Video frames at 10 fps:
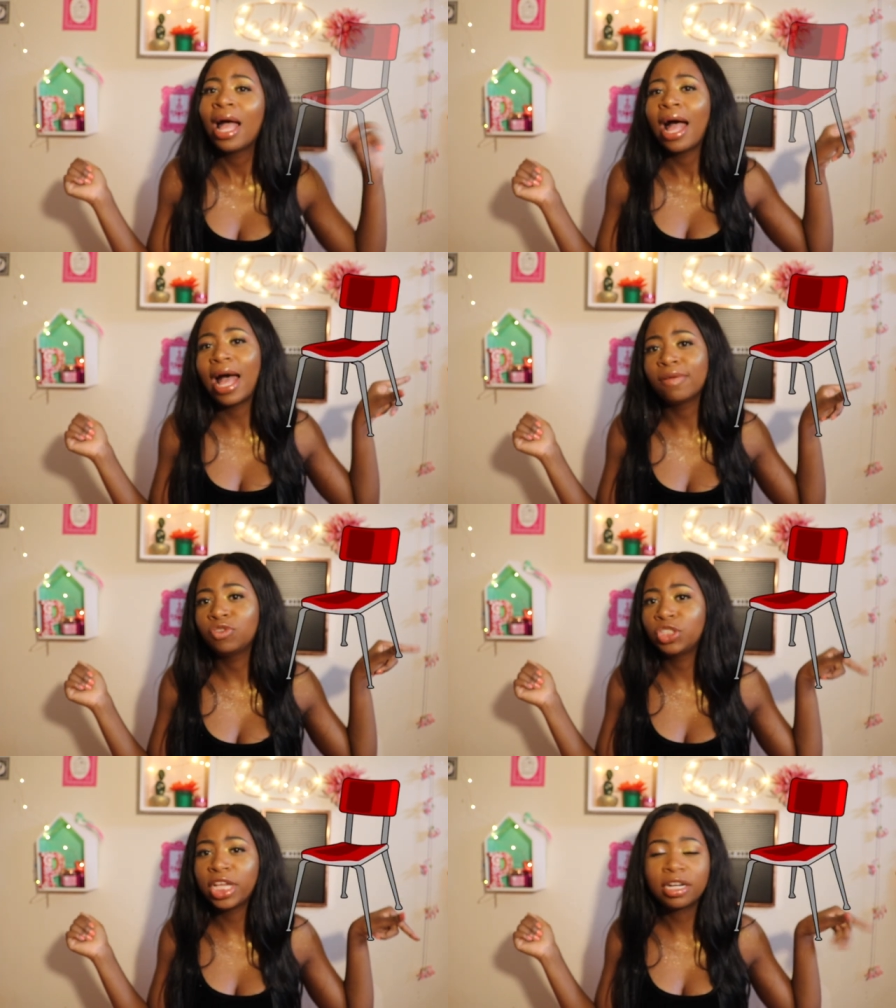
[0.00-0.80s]
I have
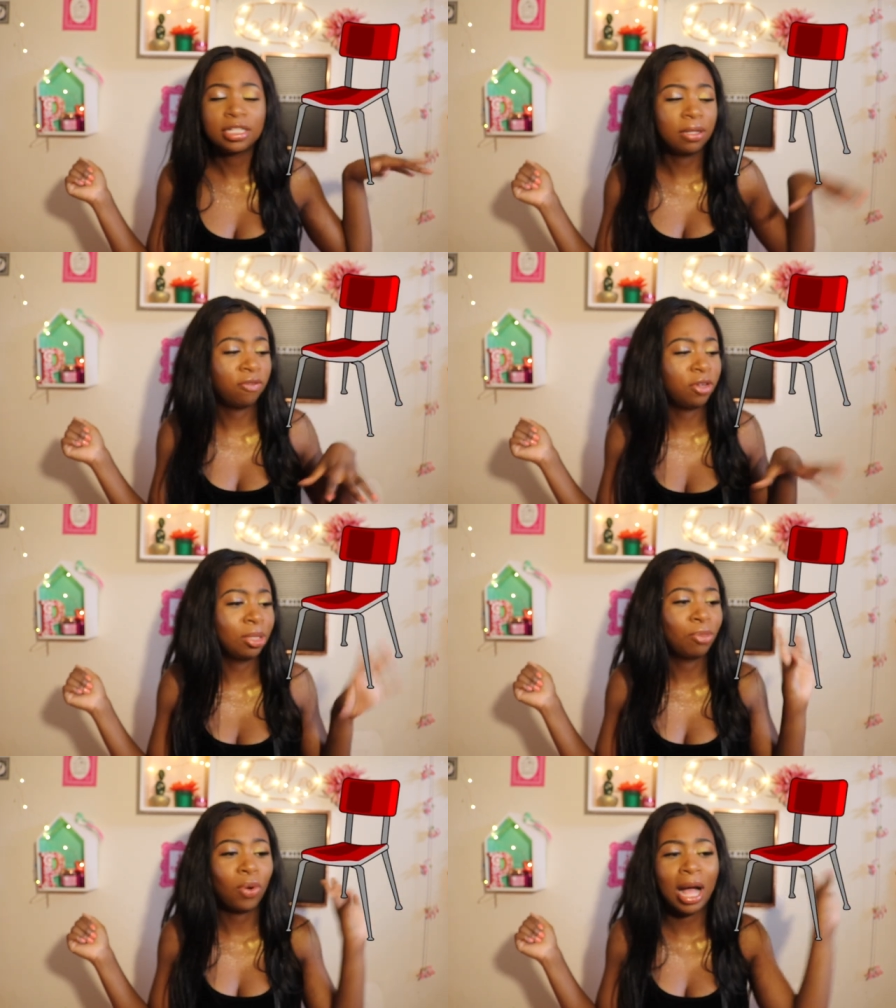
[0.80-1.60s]
chairs
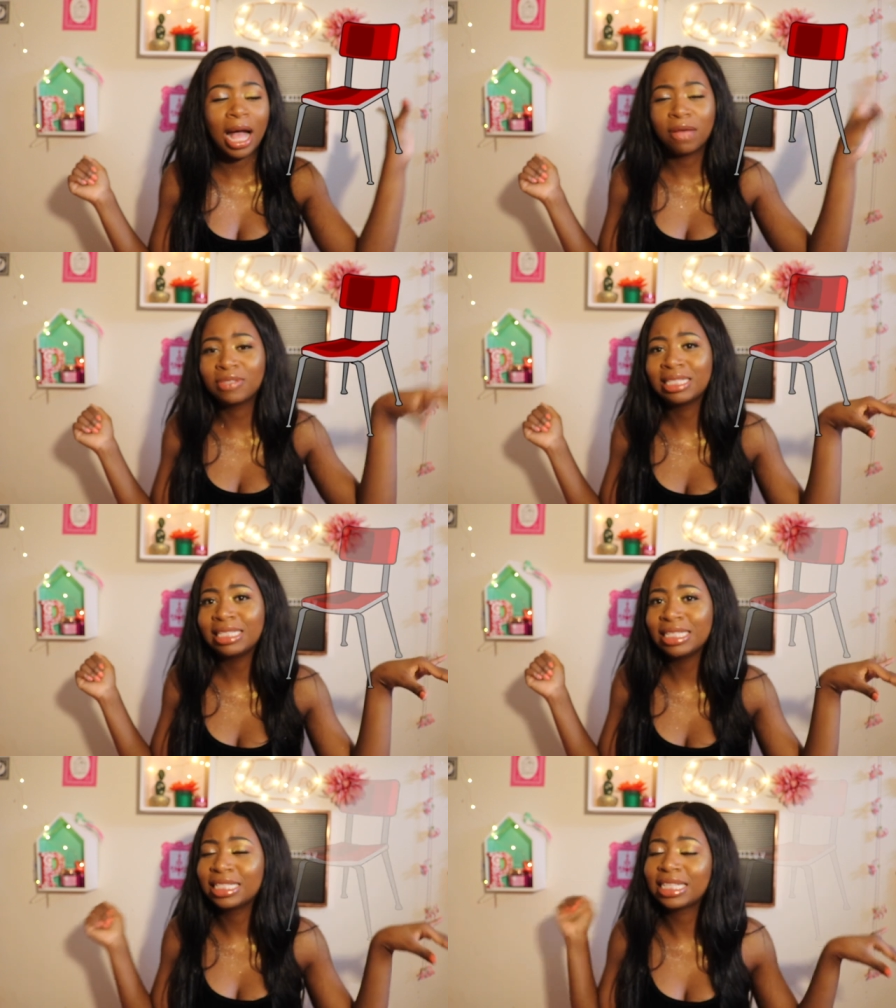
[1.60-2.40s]
available, I have
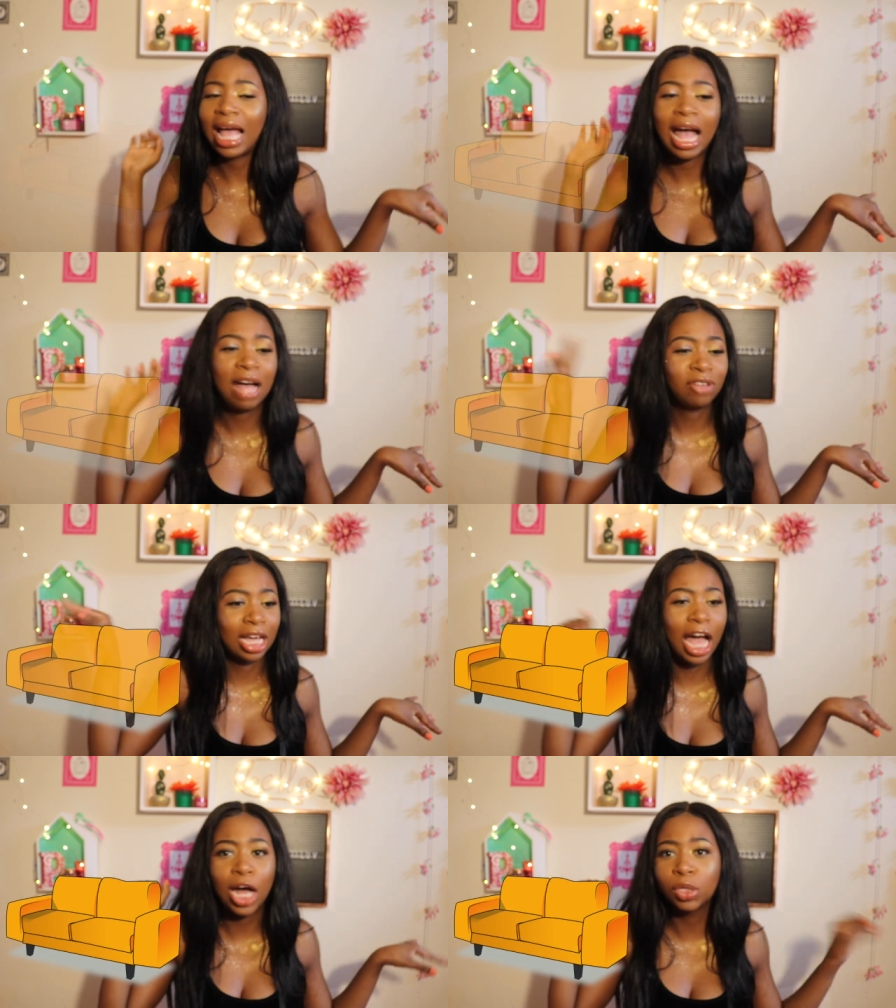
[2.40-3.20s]
seats, I have a
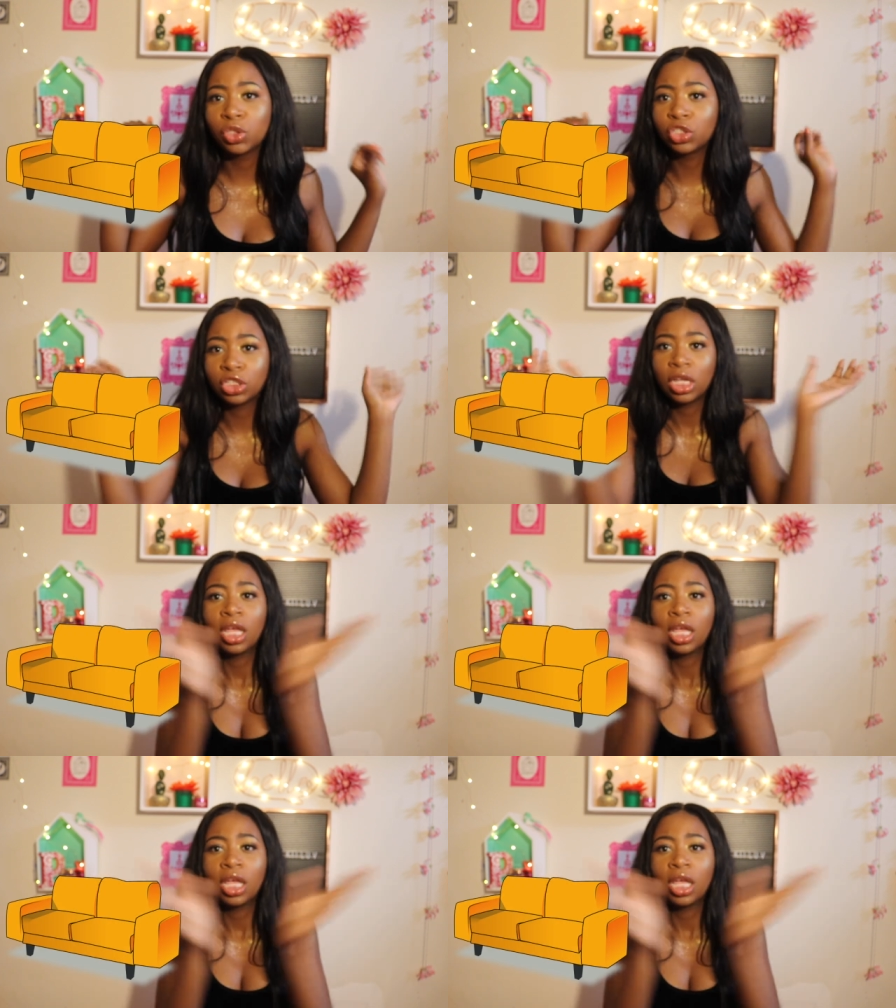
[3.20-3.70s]
couch,